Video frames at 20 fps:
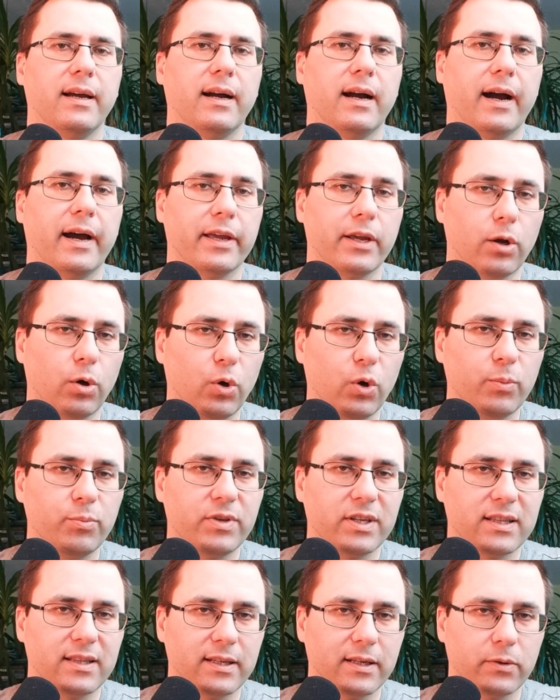I hope
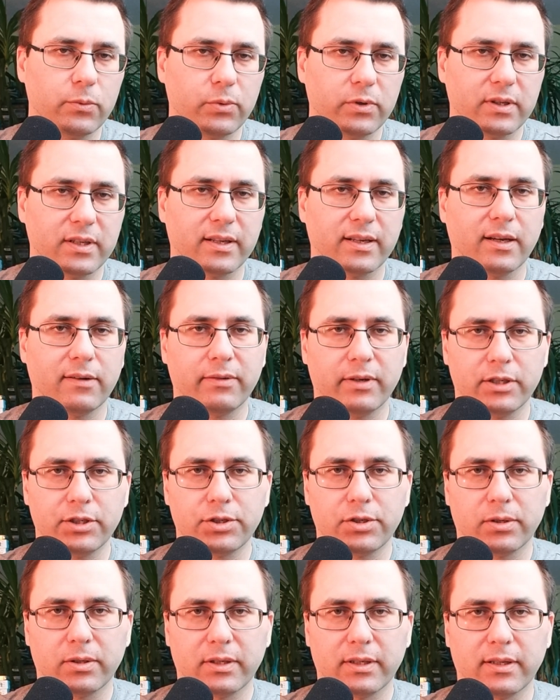that they will
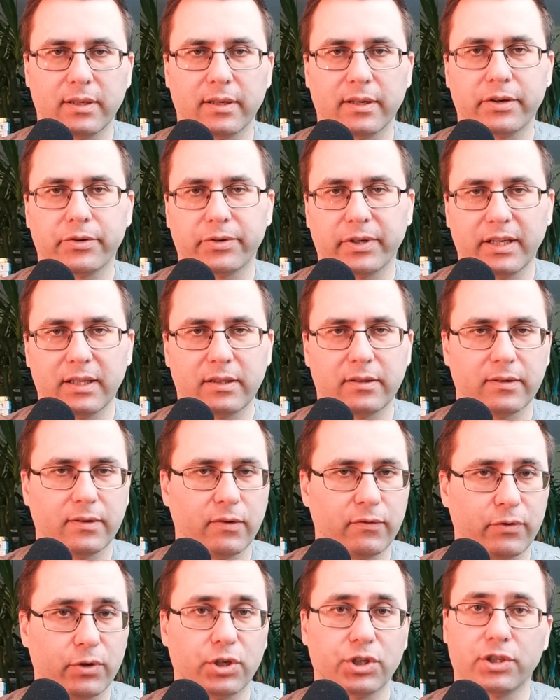eventually create
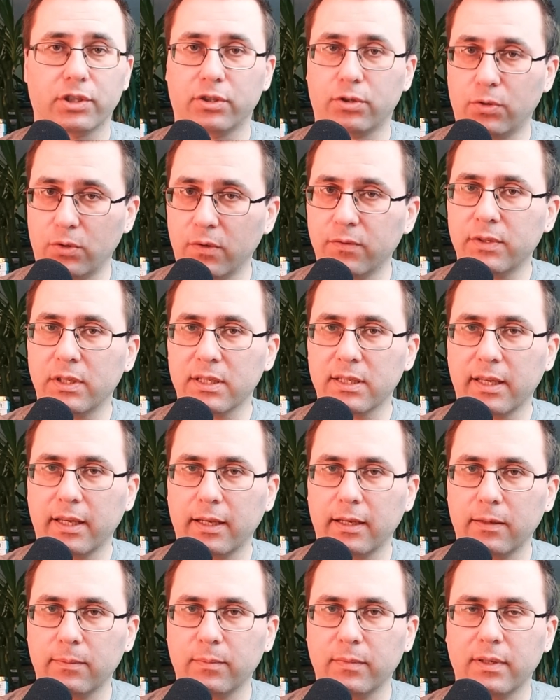version 2 of this
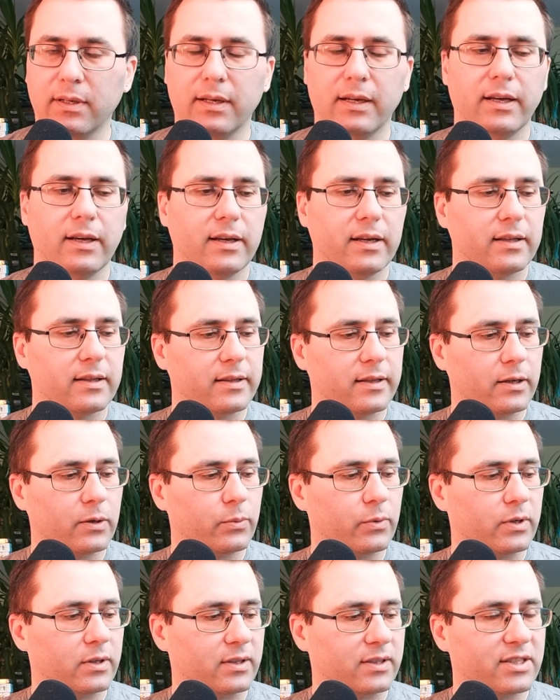game. They
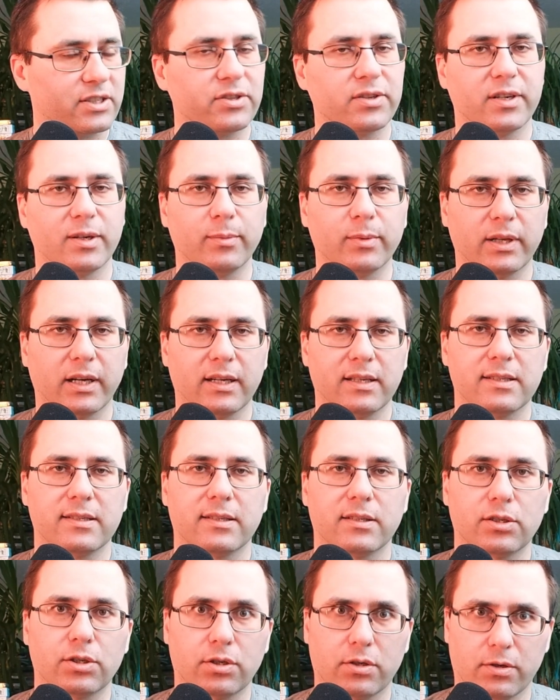will streamline
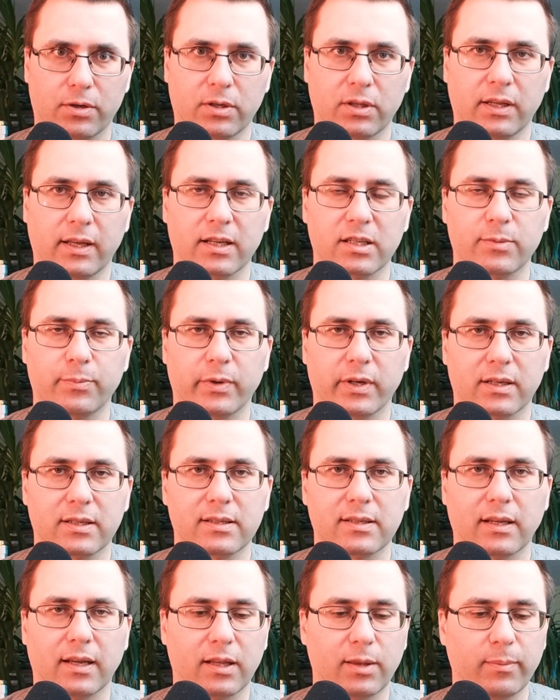certain
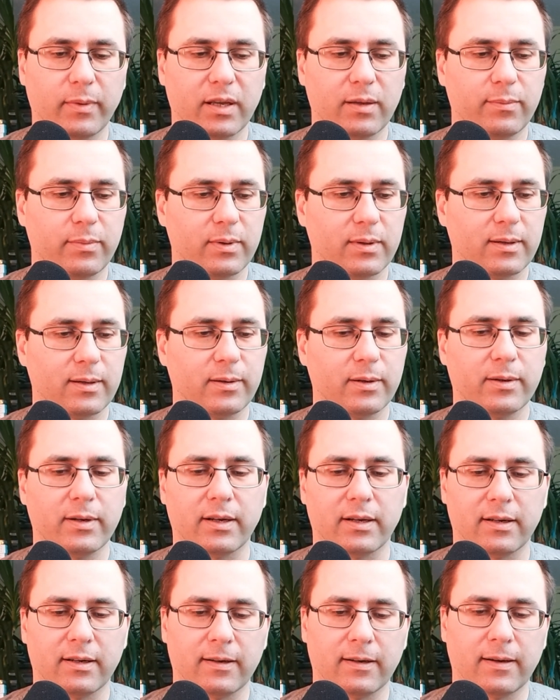aspects and maybe
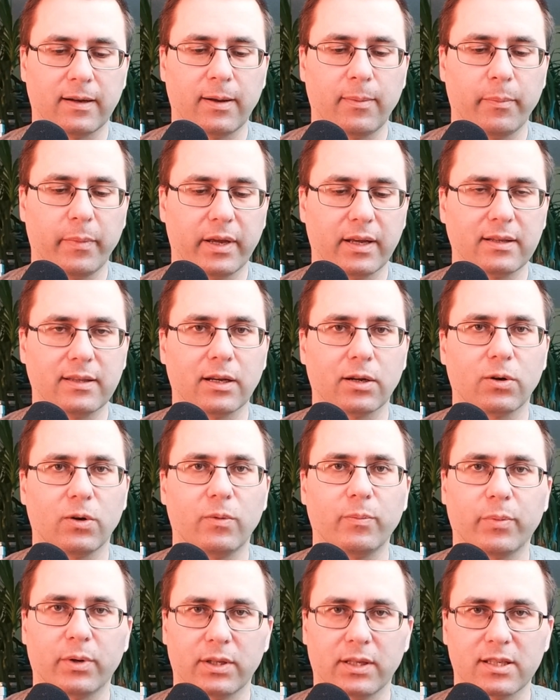make the
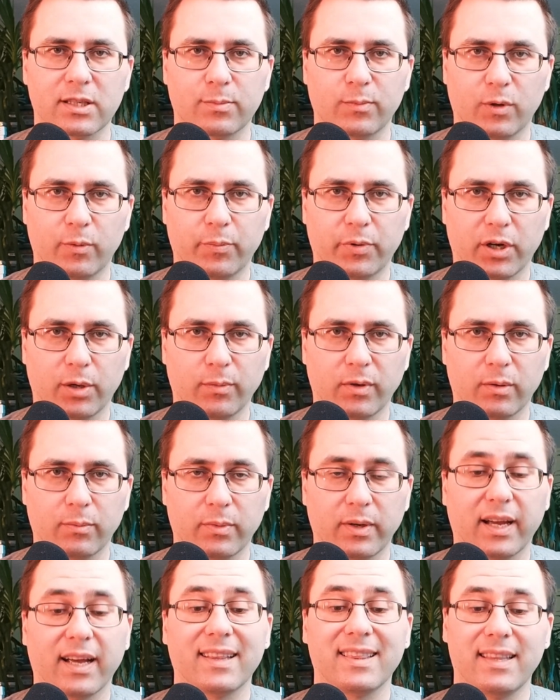components more premium.
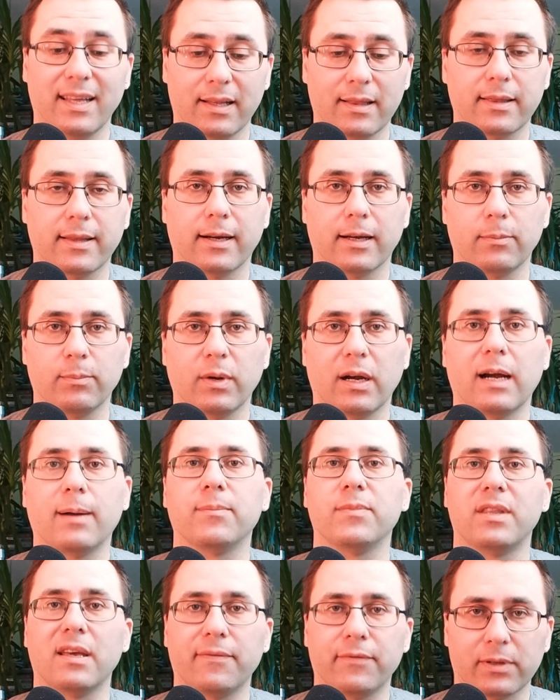At that time, I'm
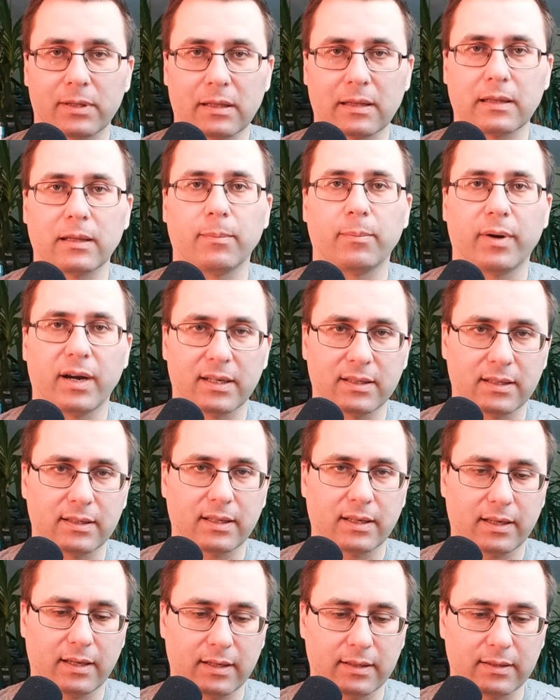definitely buying it
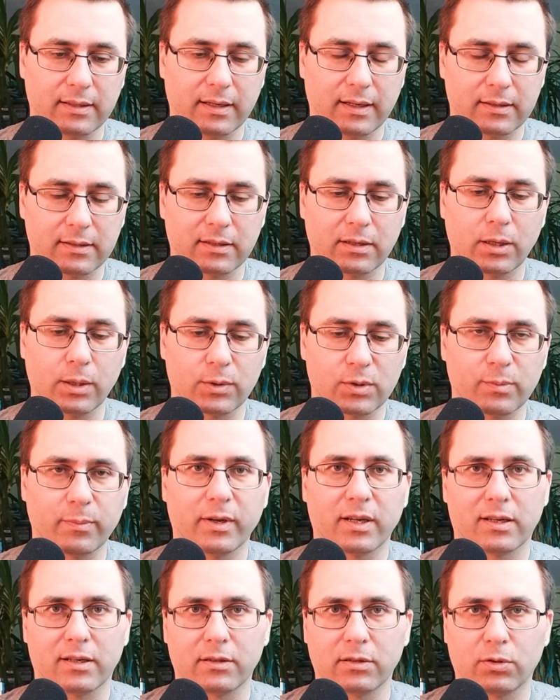again and it goes
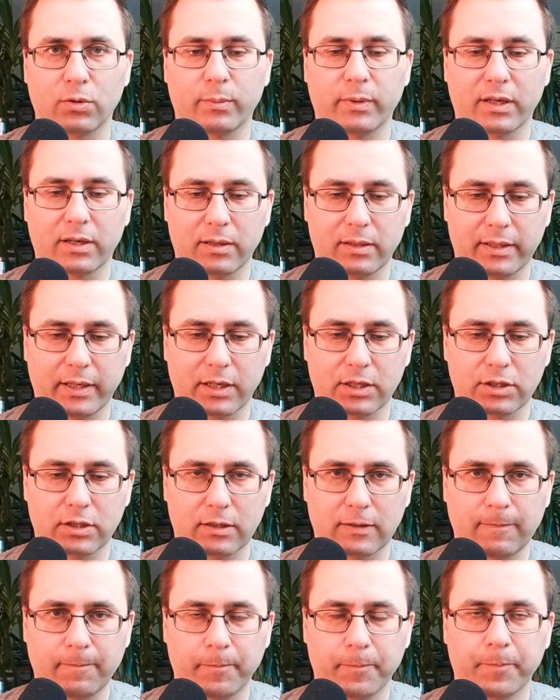back into my collection.